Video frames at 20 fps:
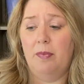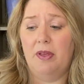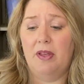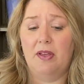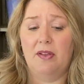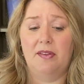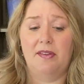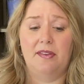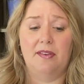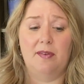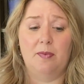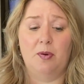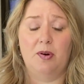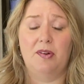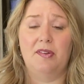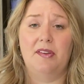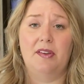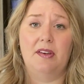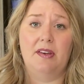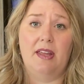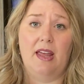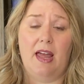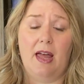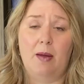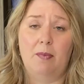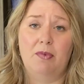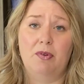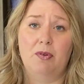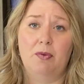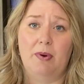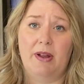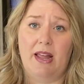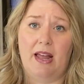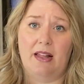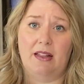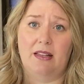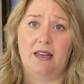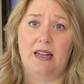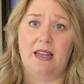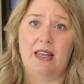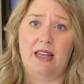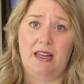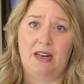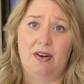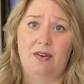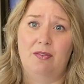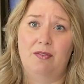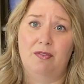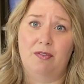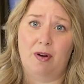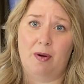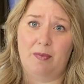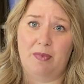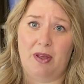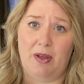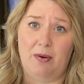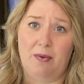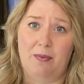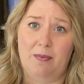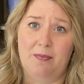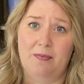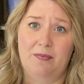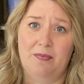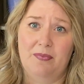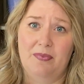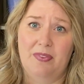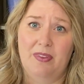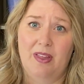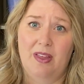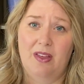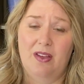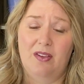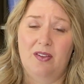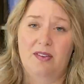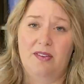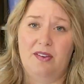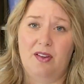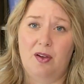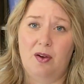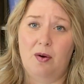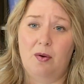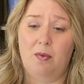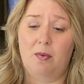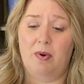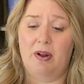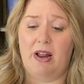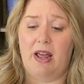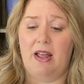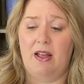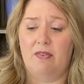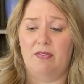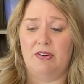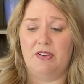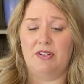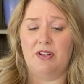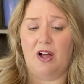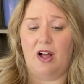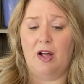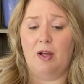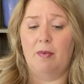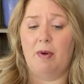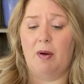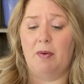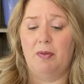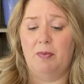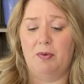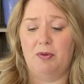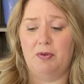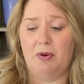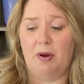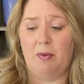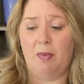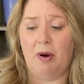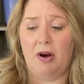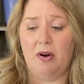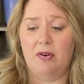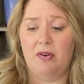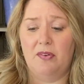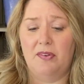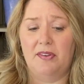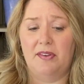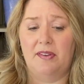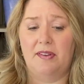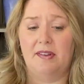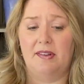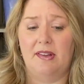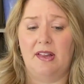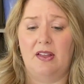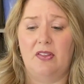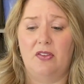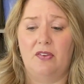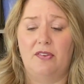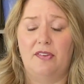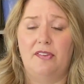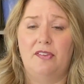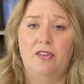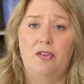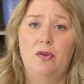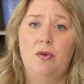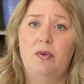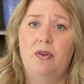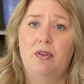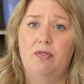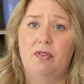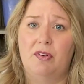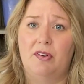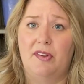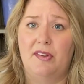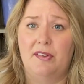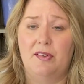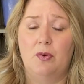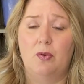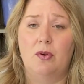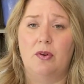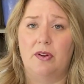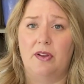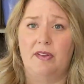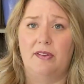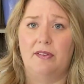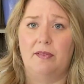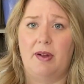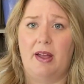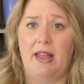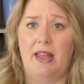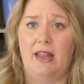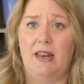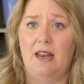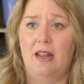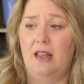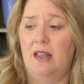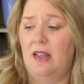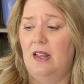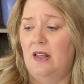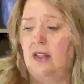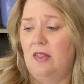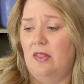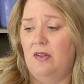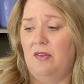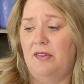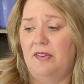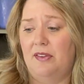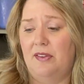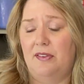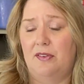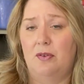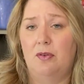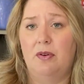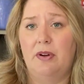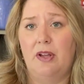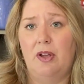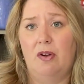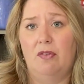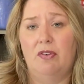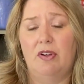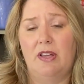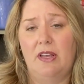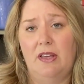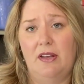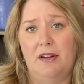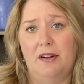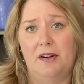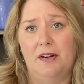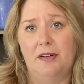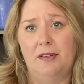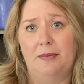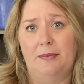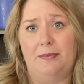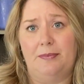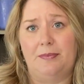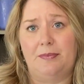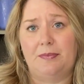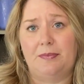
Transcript: because this person kept reality hidden from you. So what I often talk about with betrayed partners is it's like there's two different stories, right? There's the story over here